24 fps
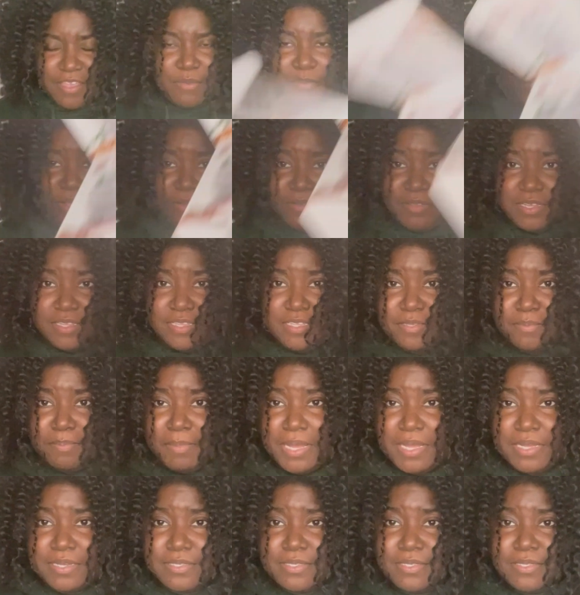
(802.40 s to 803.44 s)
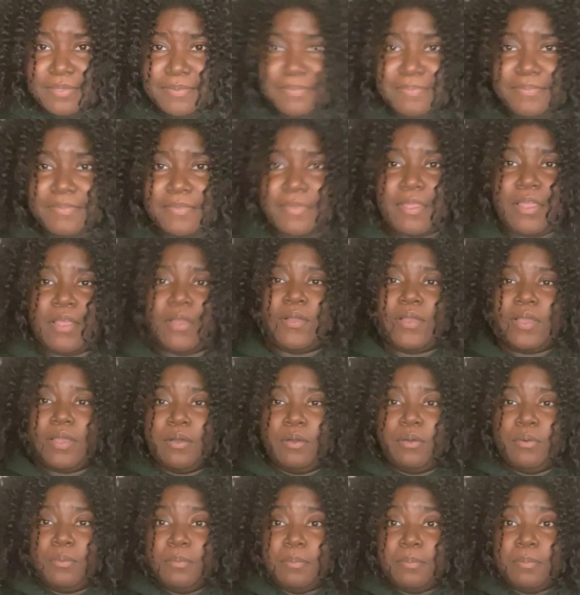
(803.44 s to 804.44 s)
don't need this box. Oh,